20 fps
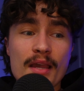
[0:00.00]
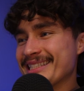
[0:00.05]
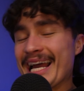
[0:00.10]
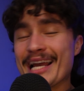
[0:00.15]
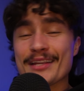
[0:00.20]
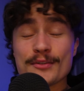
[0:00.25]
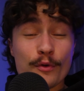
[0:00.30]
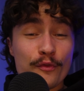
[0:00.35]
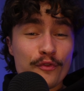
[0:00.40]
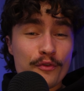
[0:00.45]
That
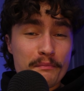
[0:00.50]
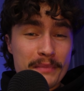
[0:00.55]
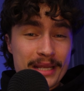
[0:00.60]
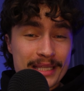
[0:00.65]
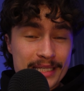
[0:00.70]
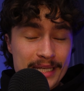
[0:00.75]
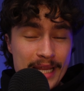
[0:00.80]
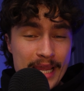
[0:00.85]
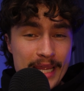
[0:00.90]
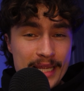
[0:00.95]
is all from me
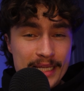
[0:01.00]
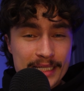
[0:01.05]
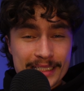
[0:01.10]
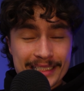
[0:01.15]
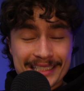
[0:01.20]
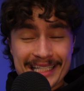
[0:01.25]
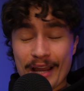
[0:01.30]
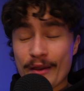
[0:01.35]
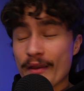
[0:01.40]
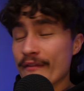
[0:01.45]
today.
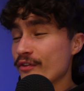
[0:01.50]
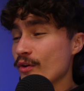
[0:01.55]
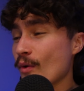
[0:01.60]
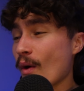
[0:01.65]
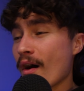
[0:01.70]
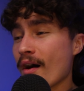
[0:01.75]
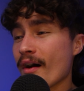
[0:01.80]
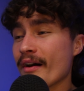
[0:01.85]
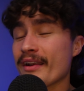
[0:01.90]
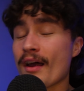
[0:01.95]
Now, if you
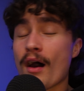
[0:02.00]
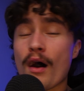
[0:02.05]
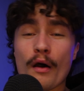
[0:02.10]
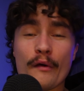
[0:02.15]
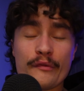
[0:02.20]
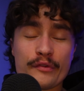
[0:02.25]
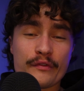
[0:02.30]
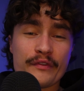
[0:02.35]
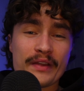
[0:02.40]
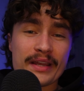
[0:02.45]
are an
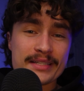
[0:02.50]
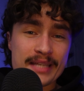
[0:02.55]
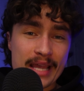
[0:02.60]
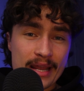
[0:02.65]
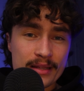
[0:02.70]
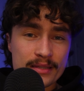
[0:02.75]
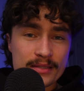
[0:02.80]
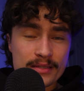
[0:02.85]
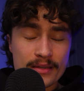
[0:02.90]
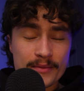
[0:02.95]
After Effects
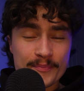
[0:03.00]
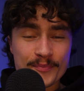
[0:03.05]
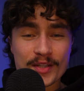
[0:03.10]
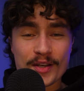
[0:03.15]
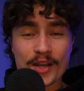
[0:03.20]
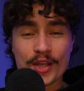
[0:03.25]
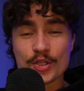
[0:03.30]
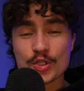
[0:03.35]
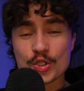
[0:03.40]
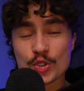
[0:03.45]
editor, then
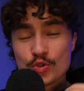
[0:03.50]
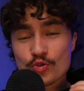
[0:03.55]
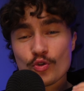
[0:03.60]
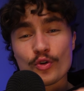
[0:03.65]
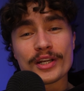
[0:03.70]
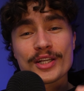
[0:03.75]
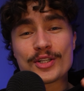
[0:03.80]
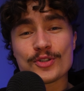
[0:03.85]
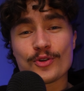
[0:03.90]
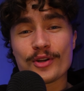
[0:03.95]
I
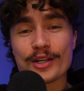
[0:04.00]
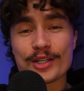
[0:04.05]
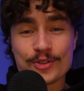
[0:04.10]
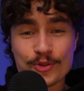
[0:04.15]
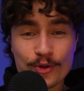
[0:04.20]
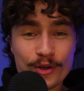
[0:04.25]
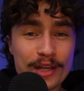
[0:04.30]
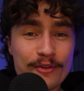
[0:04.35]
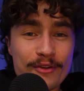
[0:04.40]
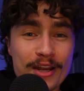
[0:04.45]

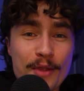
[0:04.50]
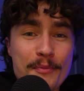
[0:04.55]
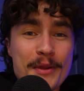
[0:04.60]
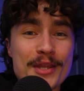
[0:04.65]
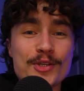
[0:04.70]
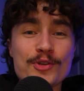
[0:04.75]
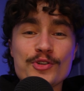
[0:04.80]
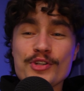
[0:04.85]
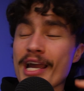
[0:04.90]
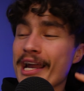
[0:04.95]
strongly recommend
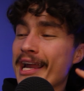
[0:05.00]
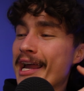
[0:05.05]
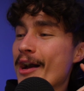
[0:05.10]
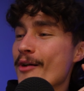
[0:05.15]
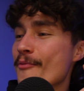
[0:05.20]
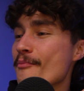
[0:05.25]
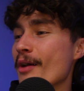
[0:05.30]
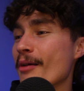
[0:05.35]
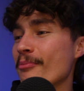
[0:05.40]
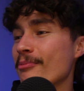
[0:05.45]
you check
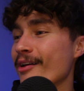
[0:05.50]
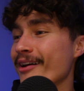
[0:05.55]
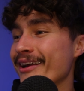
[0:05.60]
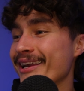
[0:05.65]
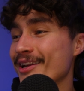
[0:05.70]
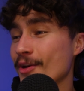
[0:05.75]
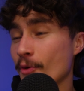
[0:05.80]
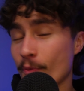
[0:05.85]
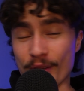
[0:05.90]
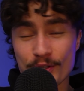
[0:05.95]
out my
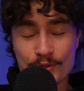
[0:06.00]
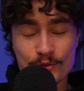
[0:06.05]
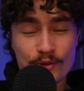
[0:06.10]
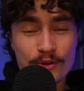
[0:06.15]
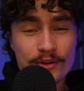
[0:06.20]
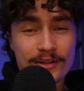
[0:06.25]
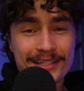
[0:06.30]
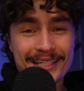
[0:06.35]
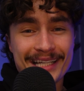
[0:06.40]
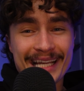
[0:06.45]
plugin Quick Draw.